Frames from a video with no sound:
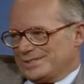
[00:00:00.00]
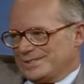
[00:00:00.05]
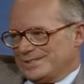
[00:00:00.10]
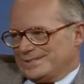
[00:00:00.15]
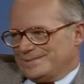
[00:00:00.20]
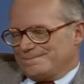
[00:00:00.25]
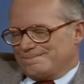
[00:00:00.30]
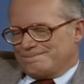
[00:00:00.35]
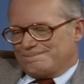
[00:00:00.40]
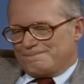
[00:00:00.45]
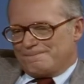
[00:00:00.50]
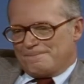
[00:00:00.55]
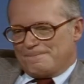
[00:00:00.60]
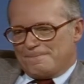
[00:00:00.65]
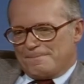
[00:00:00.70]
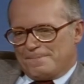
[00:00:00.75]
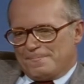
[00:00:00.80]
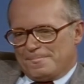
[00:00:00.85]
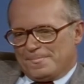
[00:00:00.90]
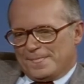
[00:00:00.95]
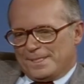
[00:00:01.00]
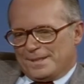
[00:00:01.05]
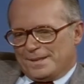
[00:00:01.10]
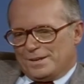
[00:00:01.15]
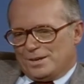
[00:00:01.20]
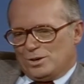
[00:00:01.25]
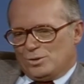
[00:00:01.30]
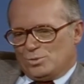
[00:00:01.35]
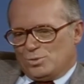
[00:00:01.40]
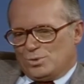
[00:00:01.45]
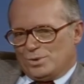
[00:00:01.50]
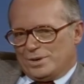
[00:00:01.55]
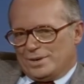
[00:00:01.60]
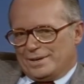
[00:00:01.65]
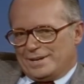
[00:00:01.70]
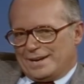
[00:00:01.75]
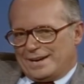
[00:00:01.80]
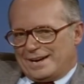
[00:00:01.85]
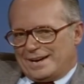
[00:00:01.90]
uh, award.